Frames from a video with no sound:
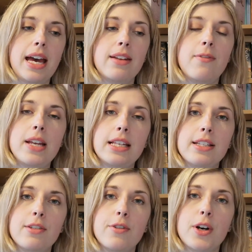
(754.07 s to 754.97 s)
And
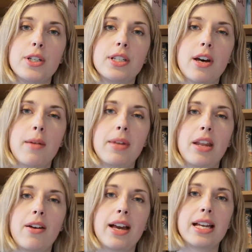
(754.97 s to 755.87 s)
fingers crossed, Simon and I are